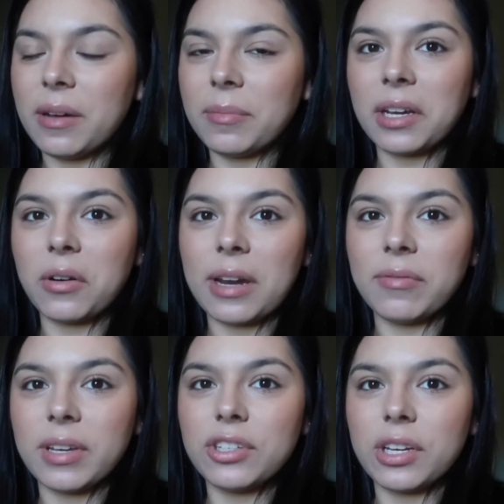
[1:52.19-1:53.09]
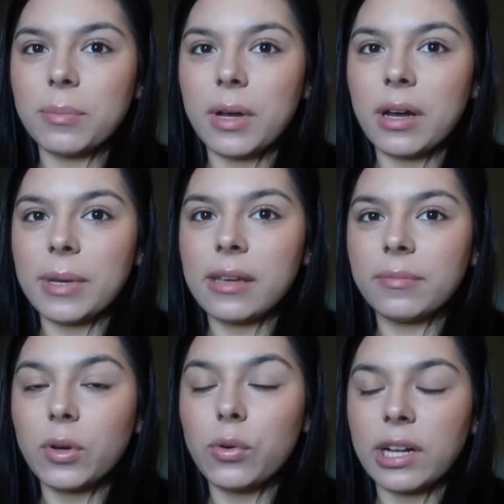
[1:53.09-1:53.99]
I'm like craving a chicken palmy
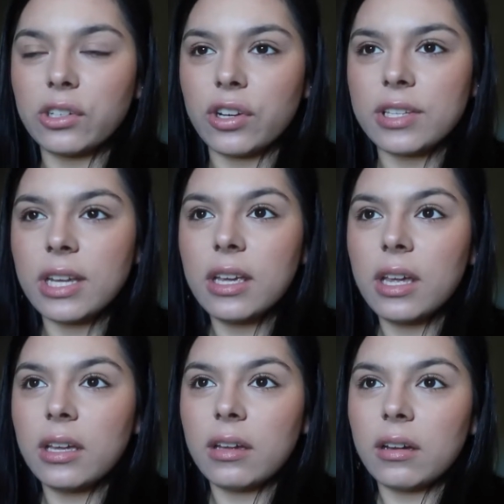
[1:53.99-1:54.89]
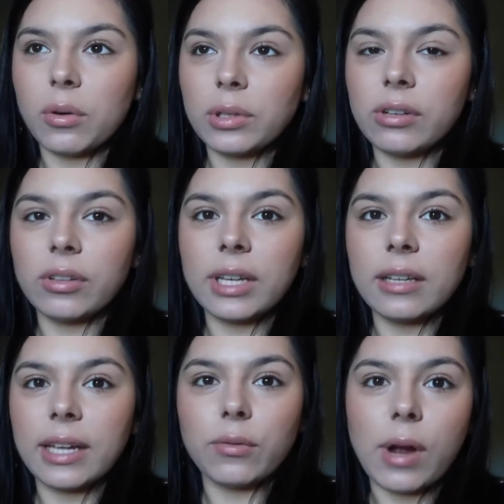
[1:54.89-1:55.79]
or nachos or literally
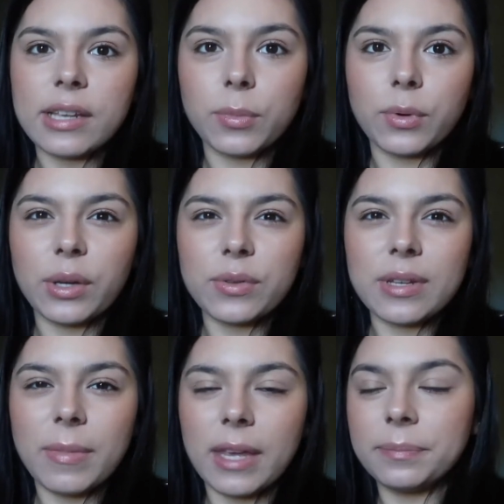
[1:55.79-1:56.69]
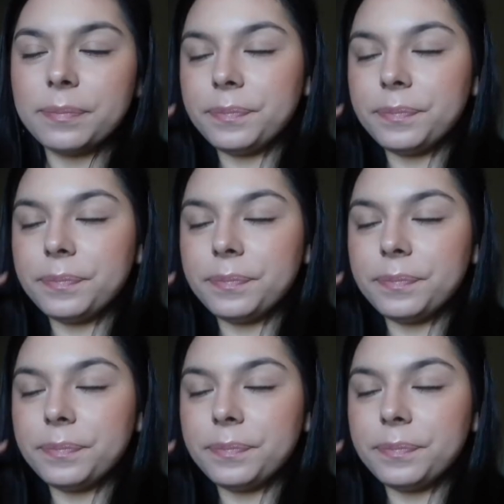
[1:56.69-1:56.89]
like rice boy or something.